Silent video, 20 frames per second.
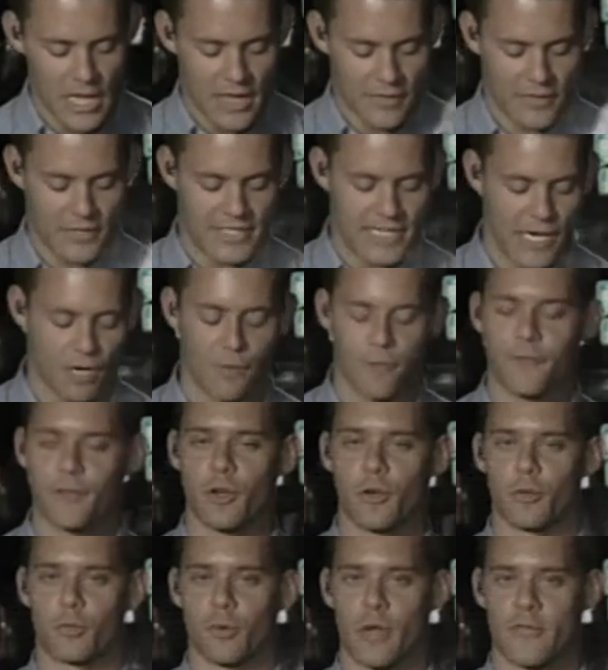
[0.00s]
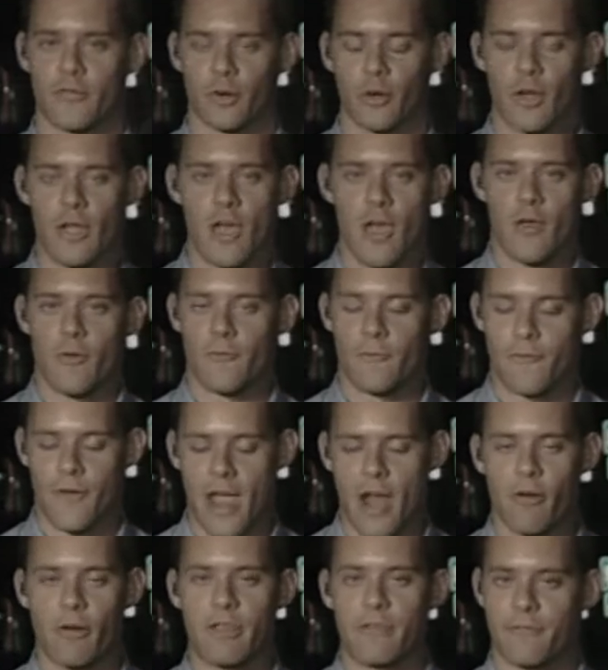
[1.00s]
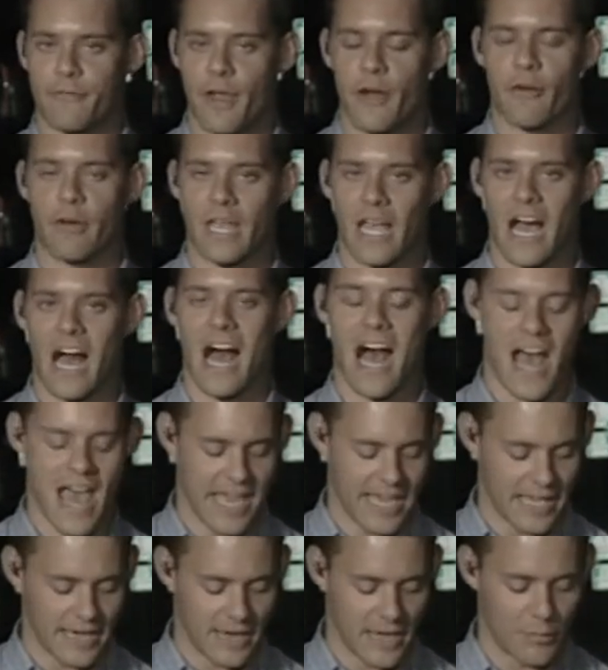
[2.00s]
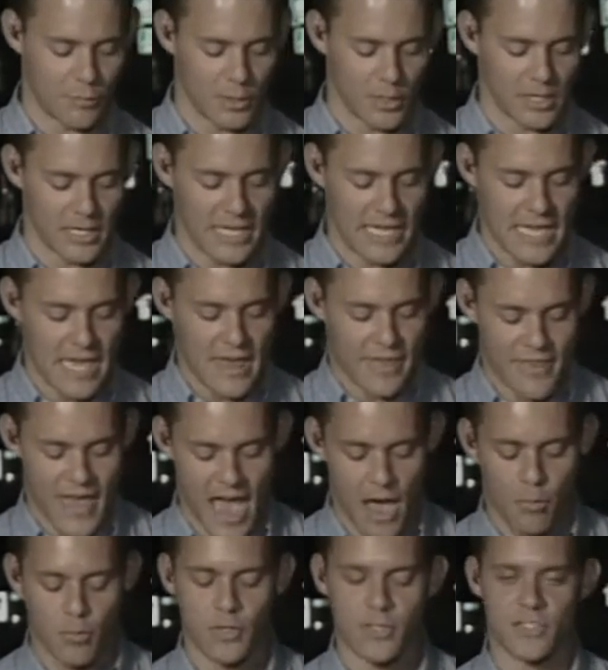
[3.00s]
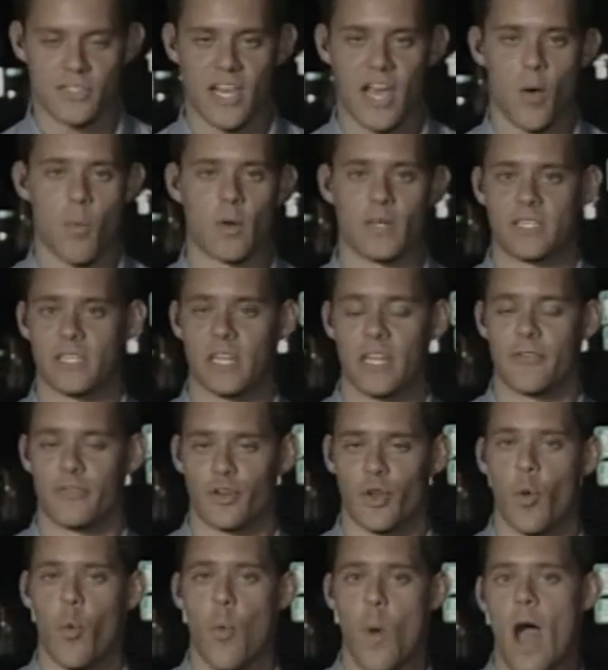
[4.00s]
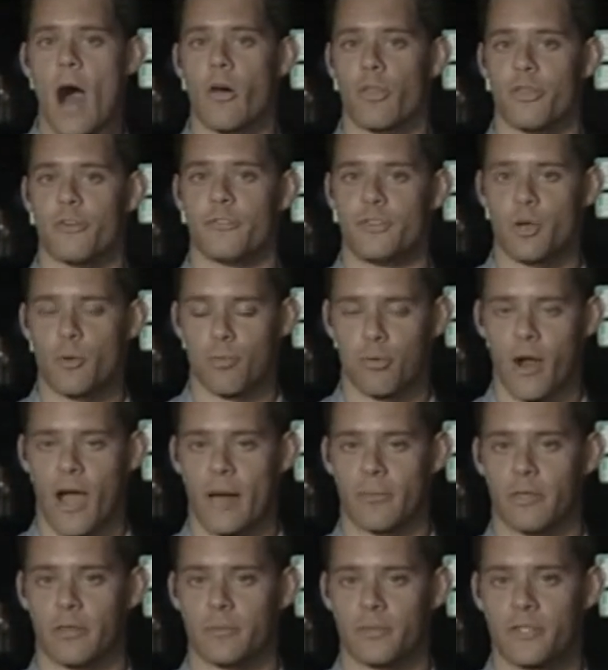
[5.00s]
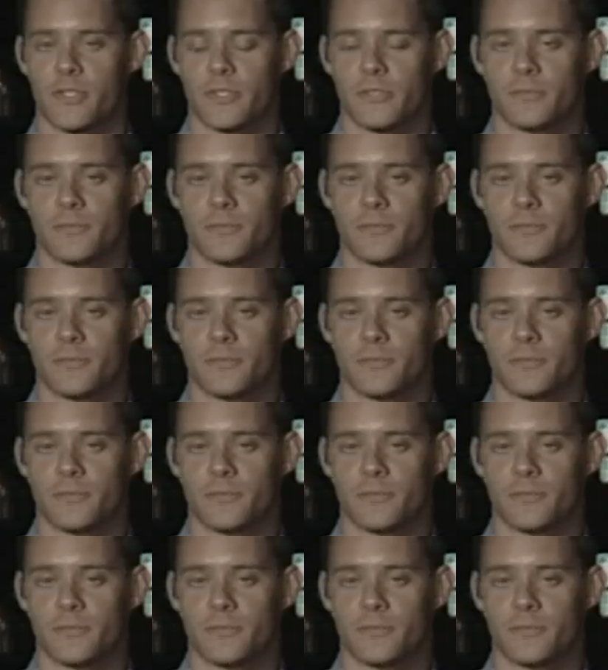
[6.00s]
The Deerfield River, very, very high, and then really that was what delivered a wealth of new problems.